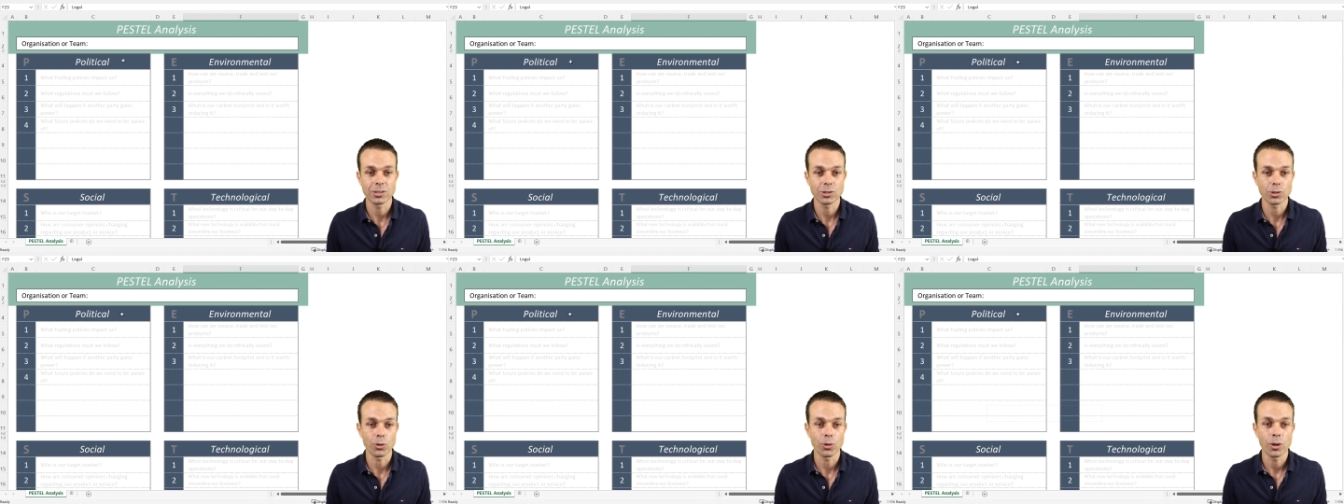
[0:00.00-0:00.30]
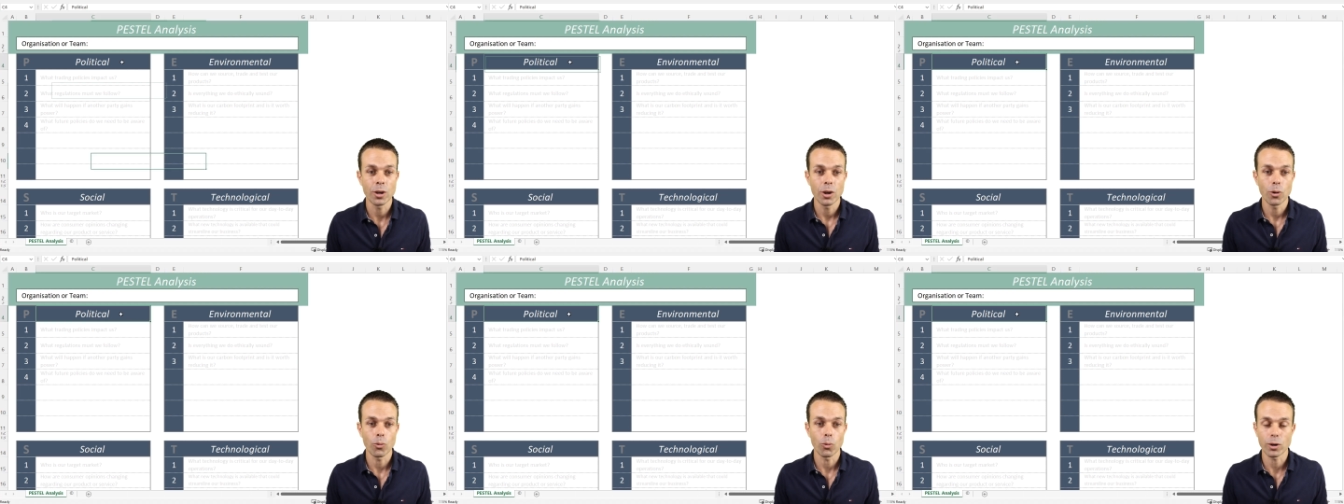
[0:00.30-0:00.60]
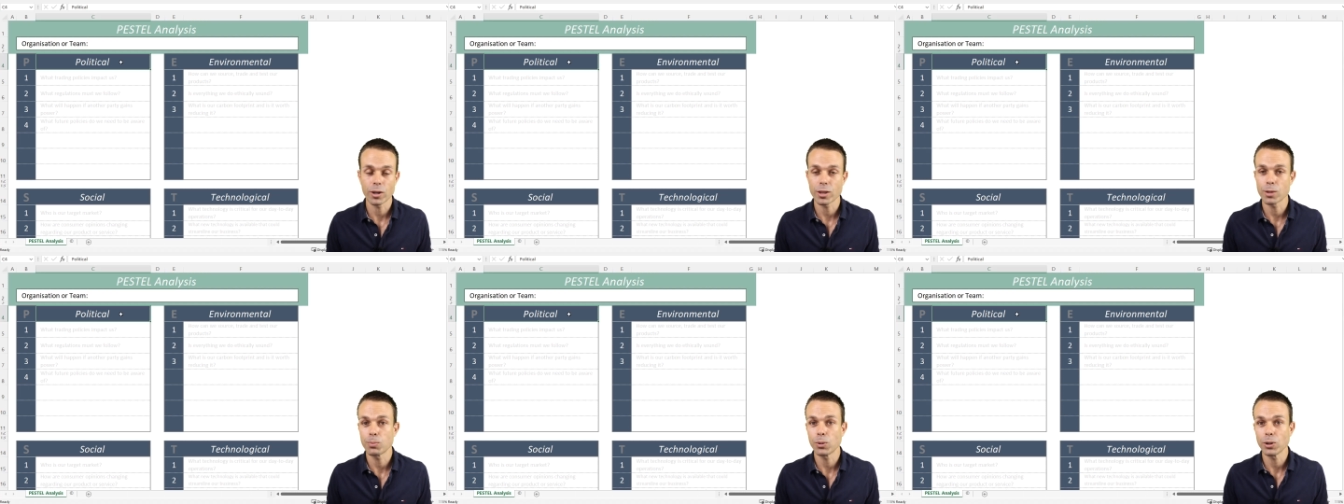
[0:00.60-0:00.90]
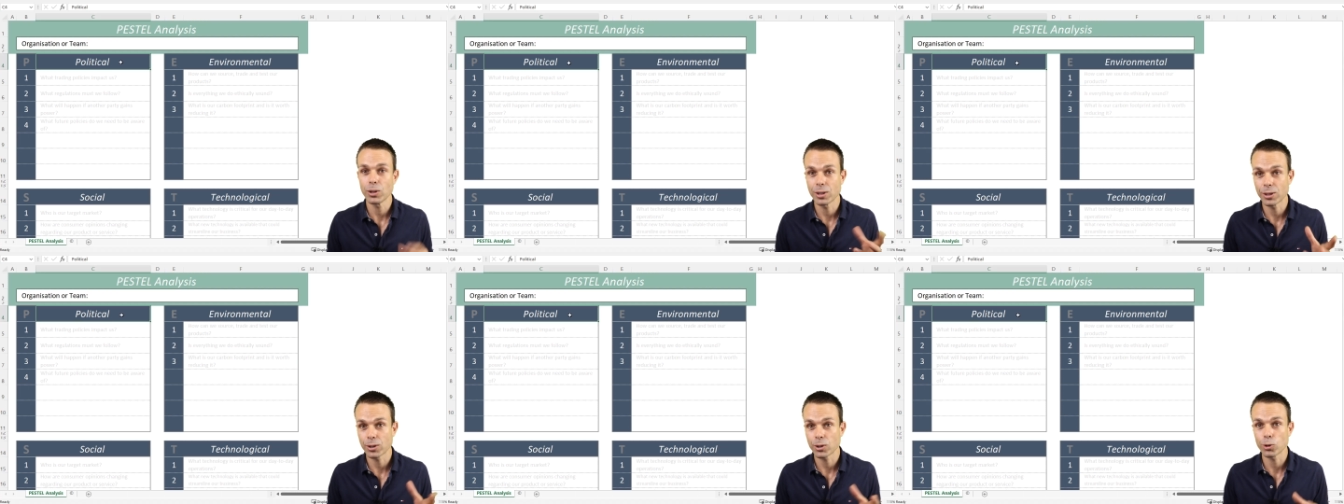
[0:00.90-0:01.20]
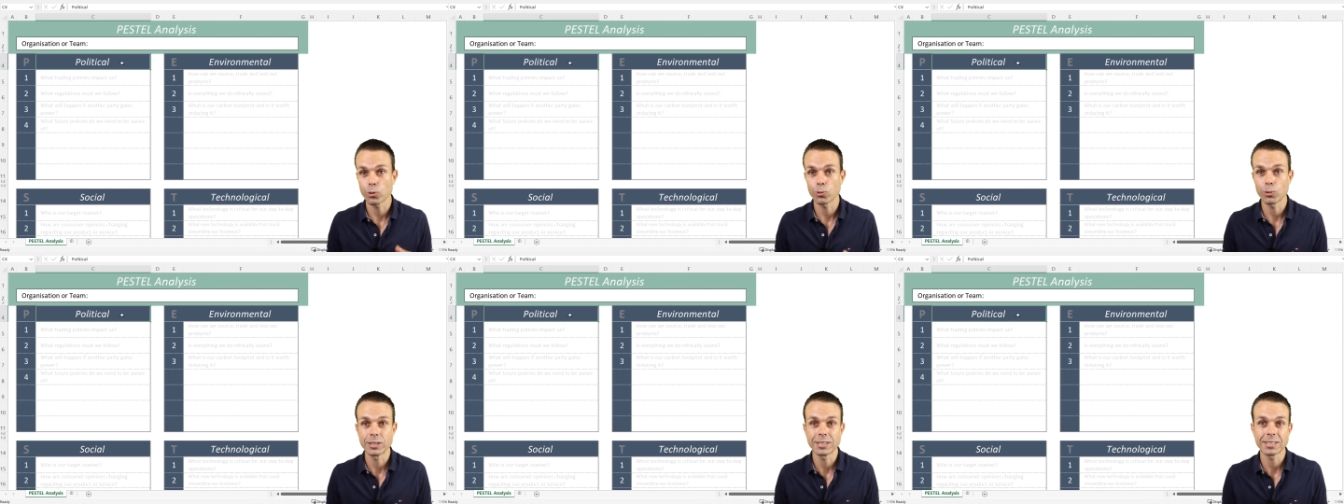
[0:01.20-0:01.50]
So, what are the
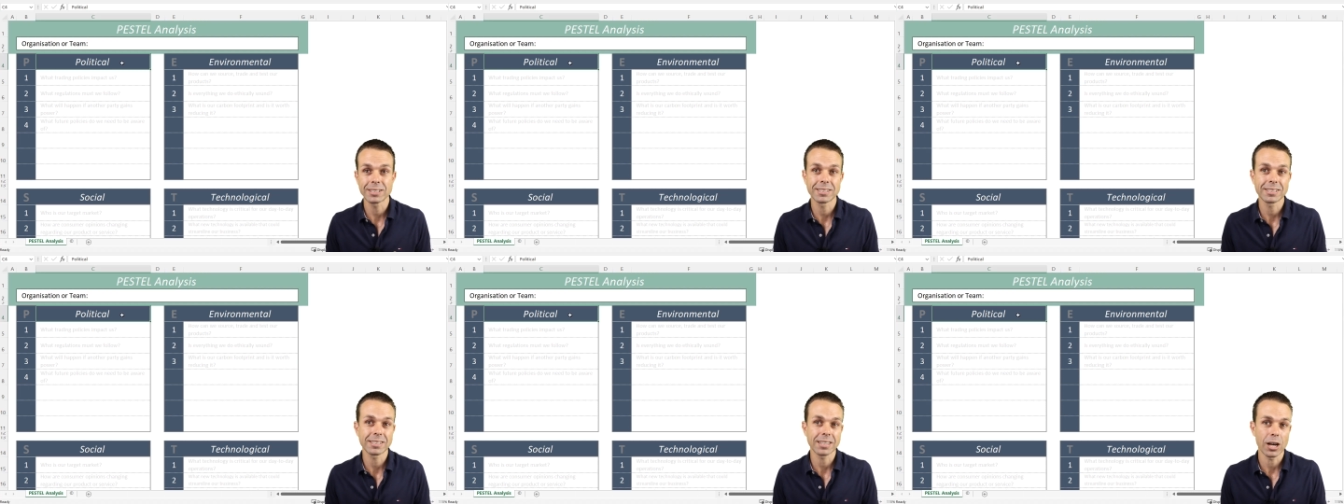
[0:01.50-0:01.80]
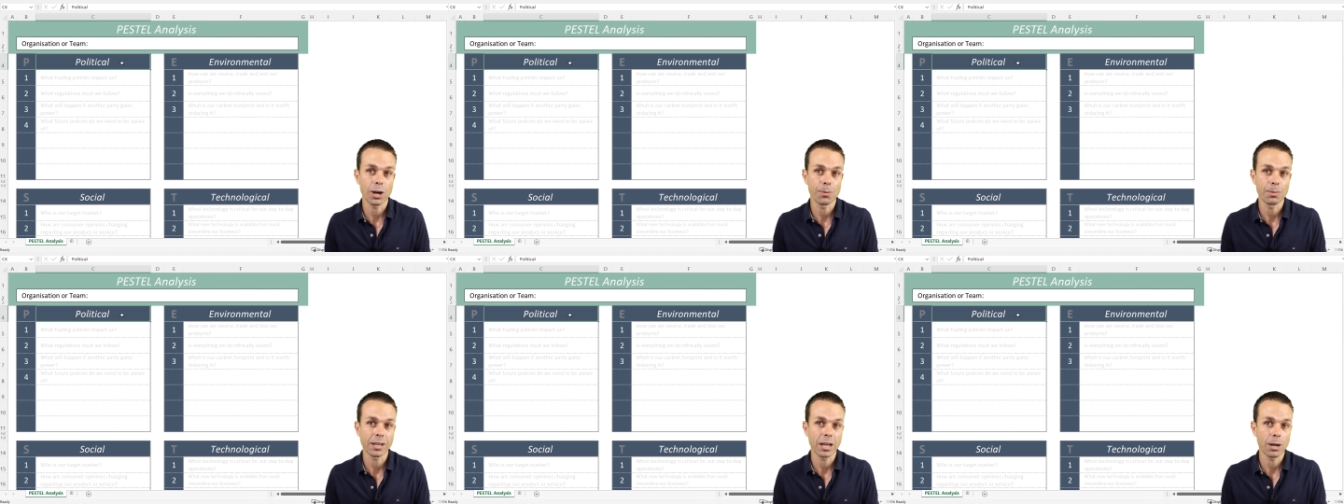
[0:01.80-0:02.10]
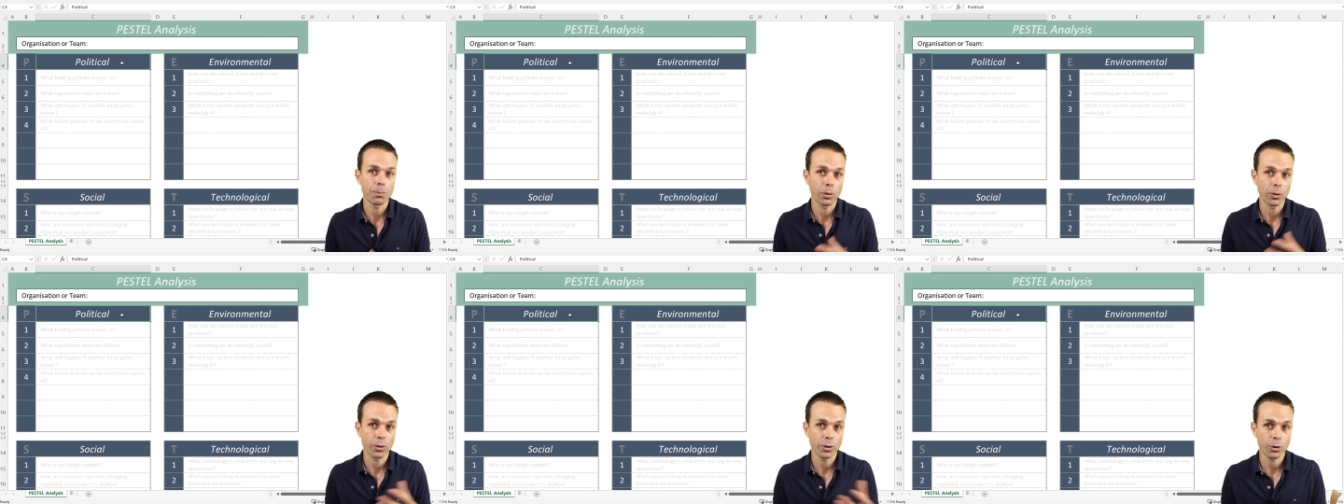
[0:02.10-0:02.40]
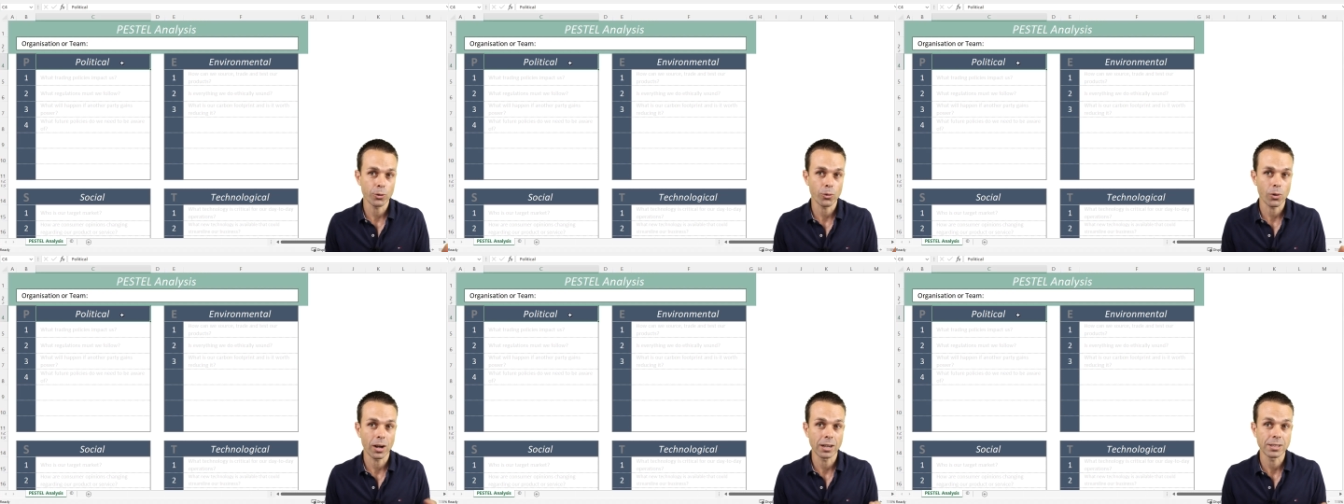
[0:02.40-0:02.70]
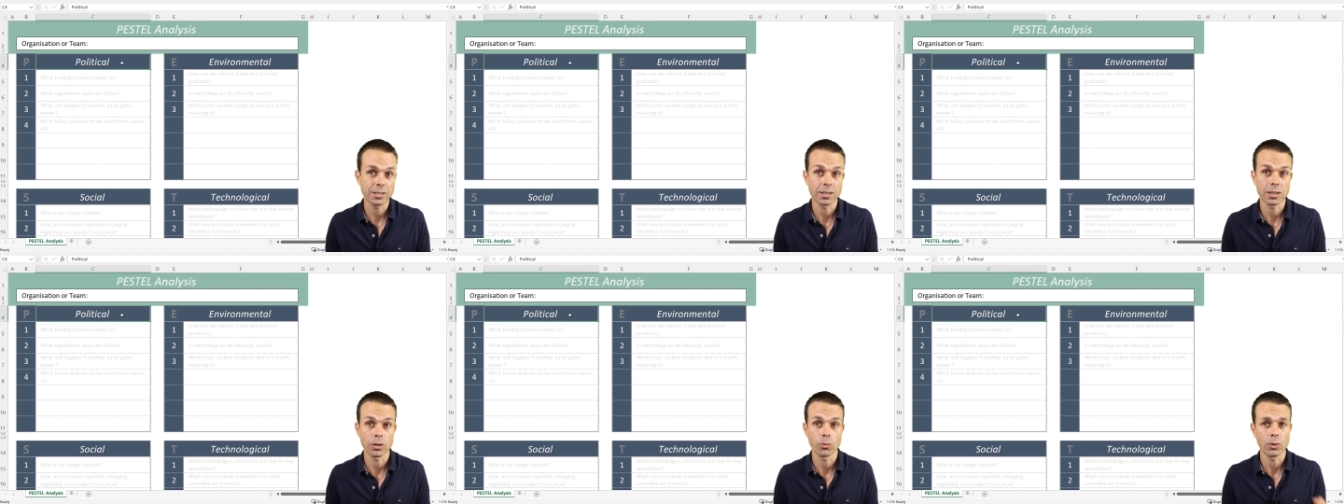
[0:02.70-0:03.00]
political risks coming up on the
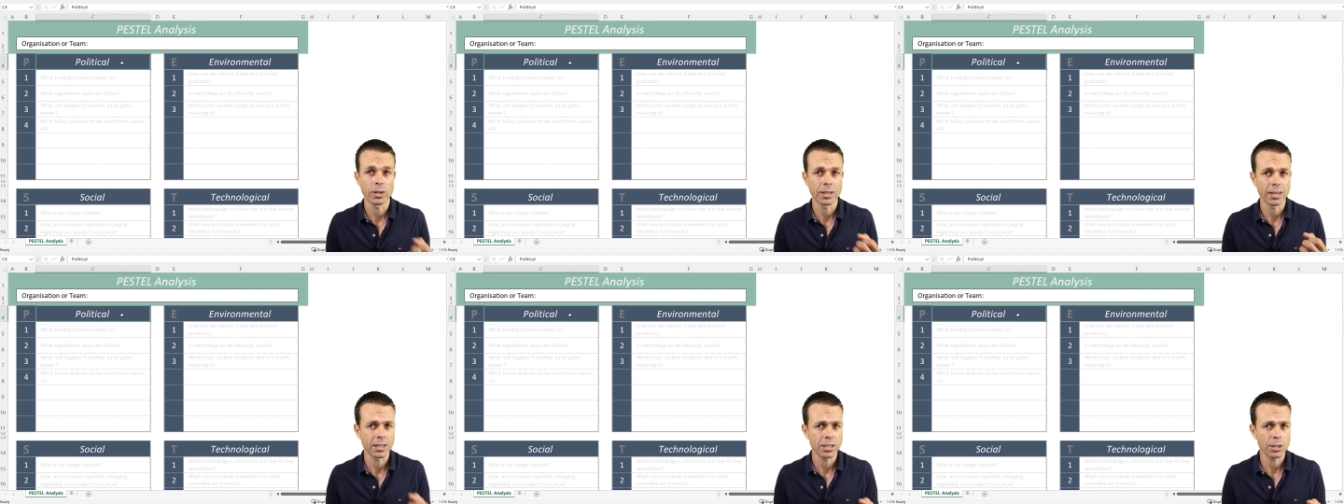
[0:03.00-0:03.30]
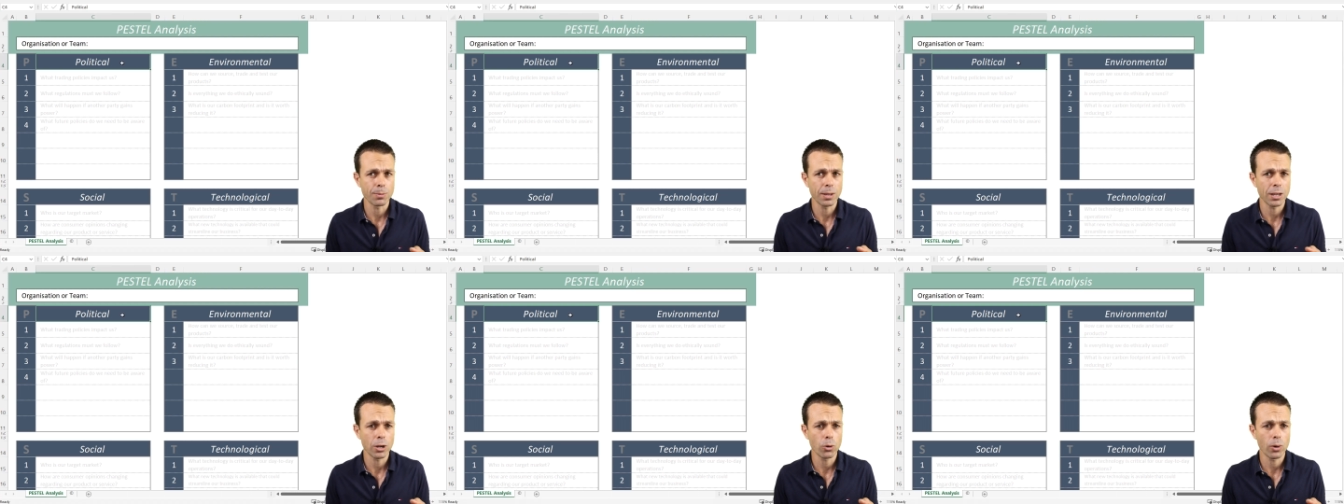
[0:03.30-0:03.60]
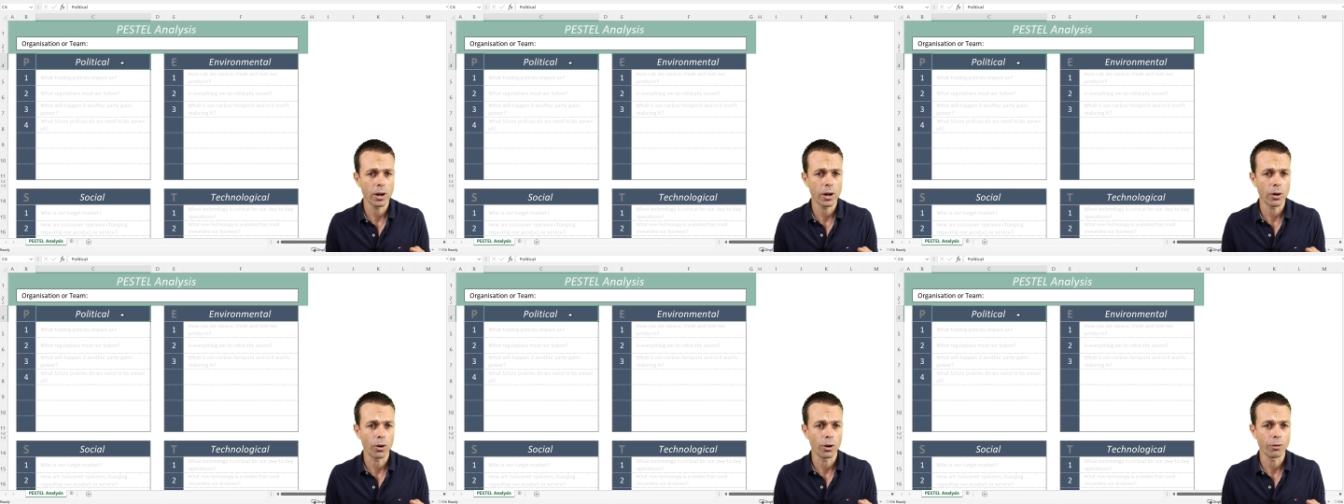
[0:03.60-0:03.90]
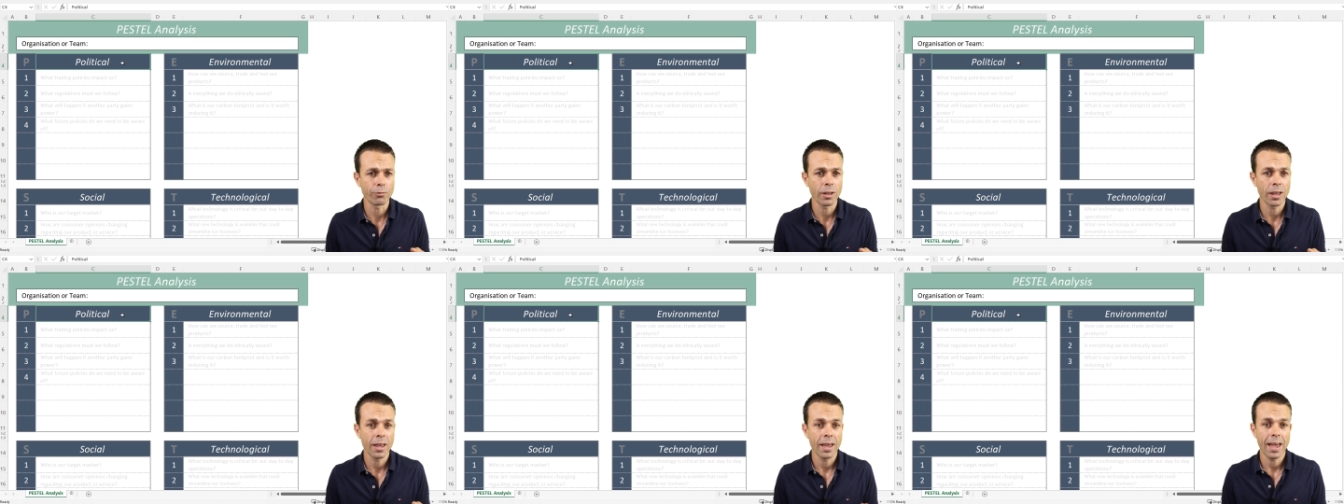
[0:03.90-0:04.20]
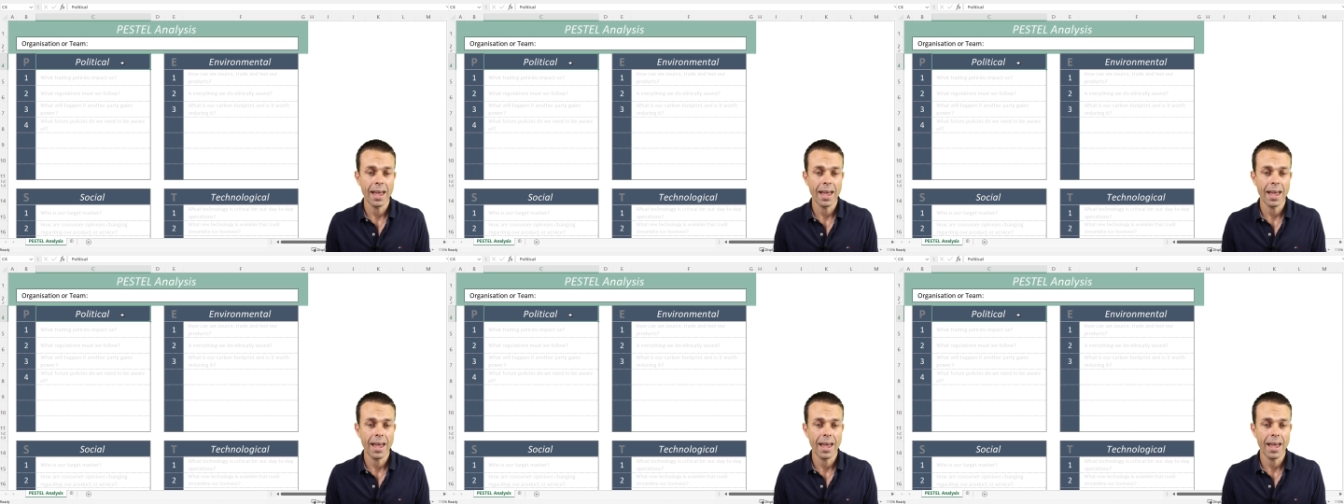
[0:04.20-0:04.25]
horizon that we need to be aware of,